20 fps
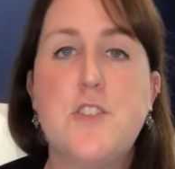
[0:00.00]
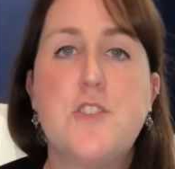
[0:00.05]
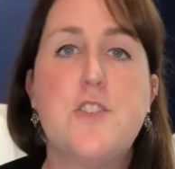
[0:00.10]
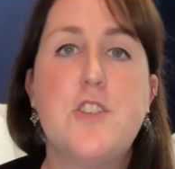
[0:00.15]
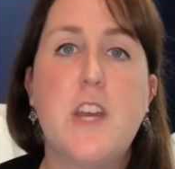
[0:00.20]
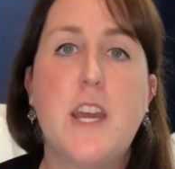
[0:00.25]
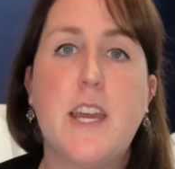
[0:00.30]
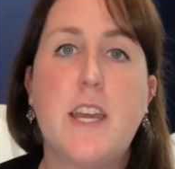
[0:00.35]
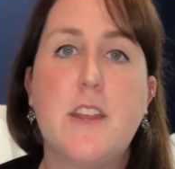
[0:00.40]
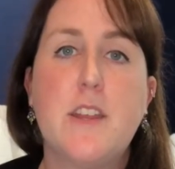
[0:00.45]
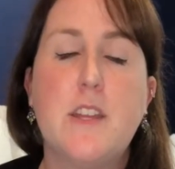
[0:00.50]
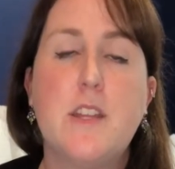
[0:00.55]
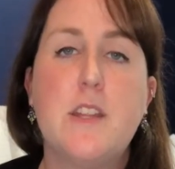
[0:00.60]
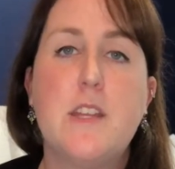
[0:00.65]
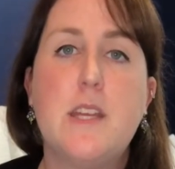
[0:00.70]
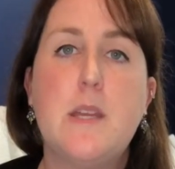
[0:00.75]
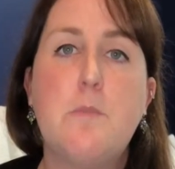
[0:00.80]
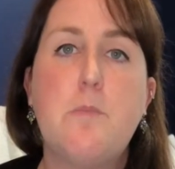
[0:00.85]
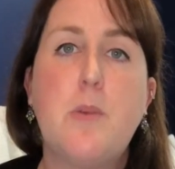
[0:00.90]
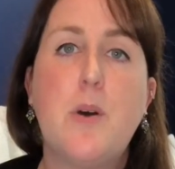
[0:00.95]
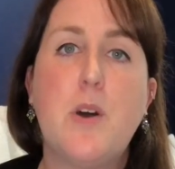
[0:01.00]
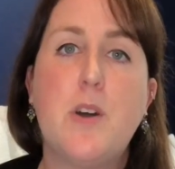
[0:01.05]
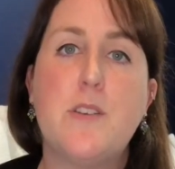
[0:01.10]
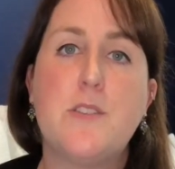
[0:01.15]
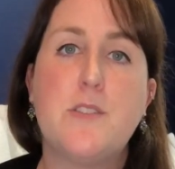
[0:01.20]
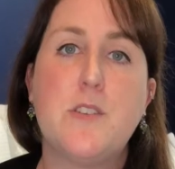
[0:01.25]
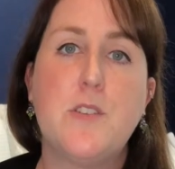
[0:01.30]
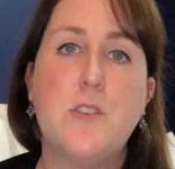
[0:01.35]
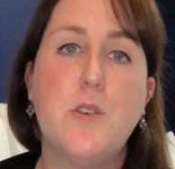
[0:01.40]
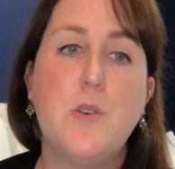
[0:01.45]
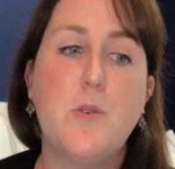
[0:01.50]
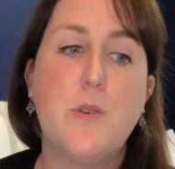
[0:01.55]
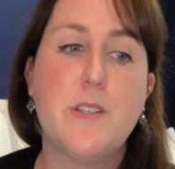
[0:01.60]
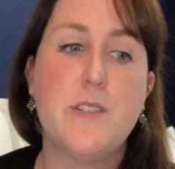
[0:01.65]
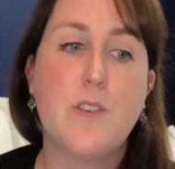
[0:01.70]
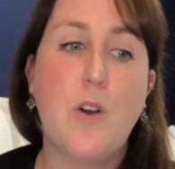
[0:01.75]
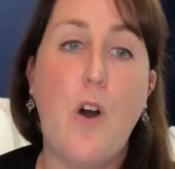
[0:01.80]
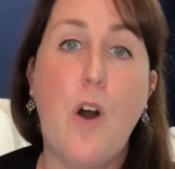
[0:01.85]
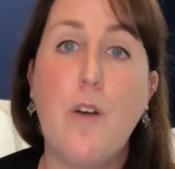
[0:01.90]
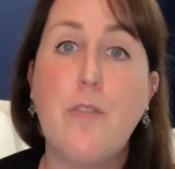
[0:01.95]
Check that the person who
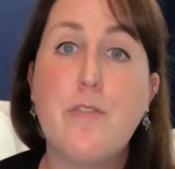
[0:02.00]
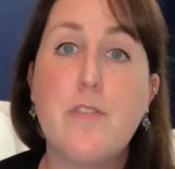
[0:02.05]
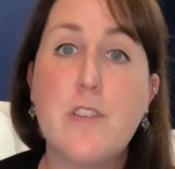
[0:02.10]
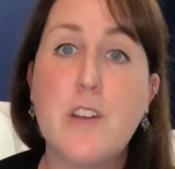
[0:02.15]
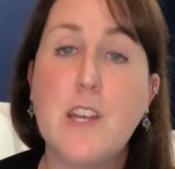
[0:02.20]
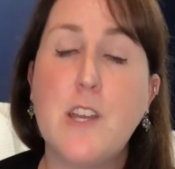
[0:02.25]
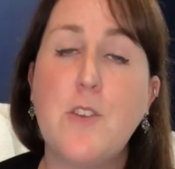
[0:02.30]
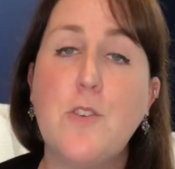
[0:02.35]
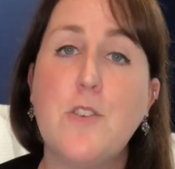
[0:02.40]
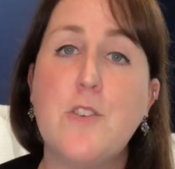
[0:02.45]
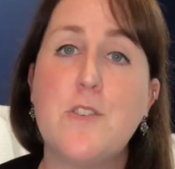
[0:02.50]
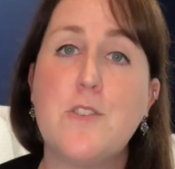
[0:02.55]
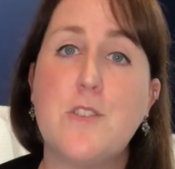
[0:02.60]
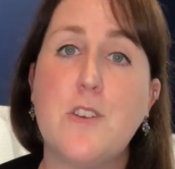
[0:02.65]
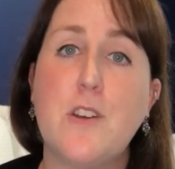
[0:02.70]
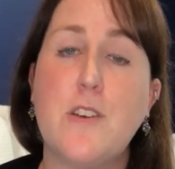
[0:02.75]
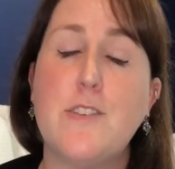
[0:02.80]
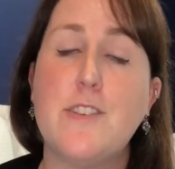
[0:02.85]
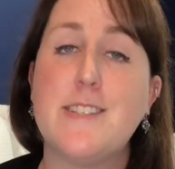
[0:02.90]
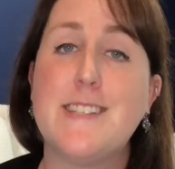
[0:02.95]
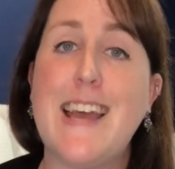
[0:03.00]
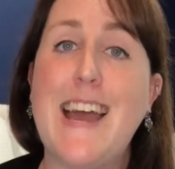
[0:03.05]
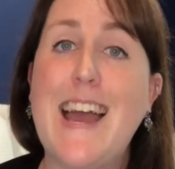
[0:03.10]
is offering you the service